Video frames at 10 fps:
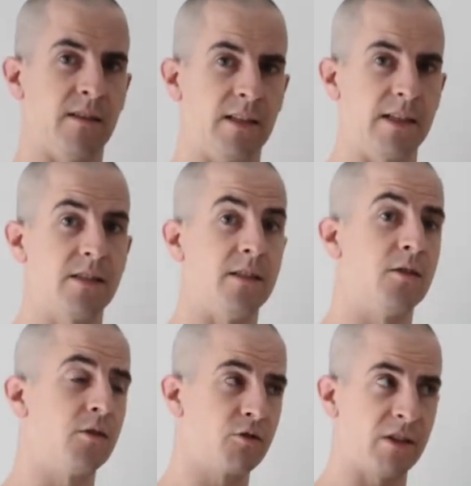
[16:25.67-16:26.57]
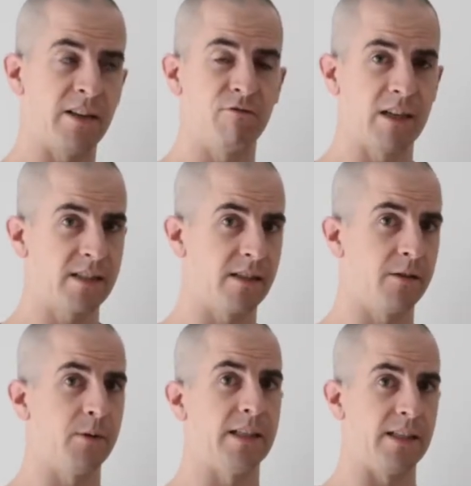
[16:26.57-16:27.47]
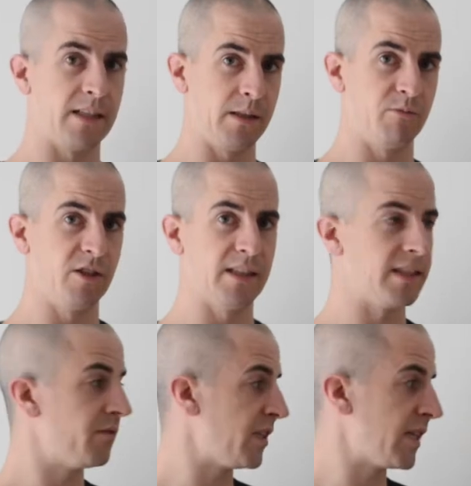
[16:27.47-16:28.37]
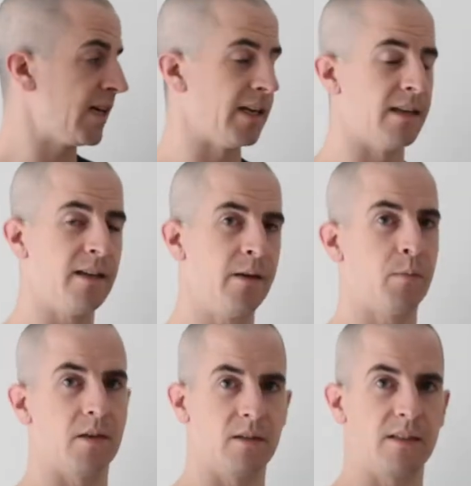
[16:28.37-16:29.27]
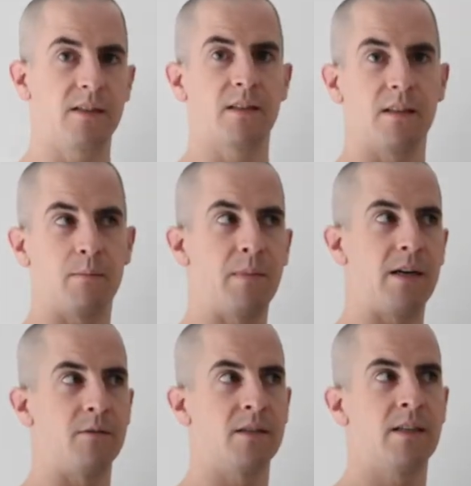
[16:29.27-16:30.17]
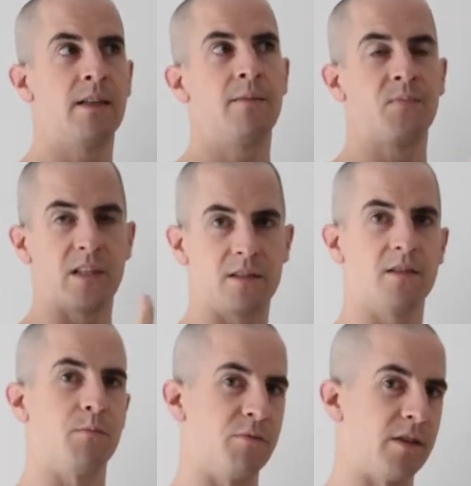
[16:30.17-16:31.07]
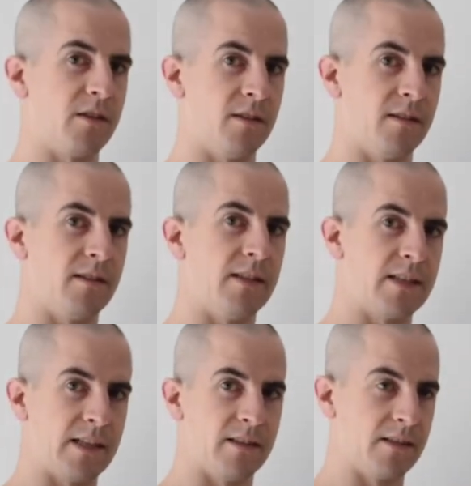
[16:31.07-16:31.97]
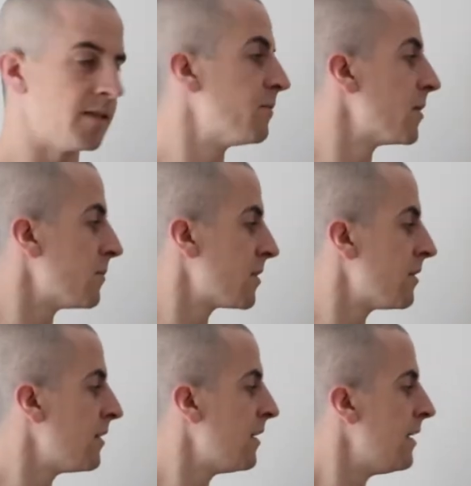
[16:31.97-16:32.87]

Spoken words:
Okay, so you don't try and rest it away, you keep running if you can, but only to the amount that doesn't bring on the tendon symptoms.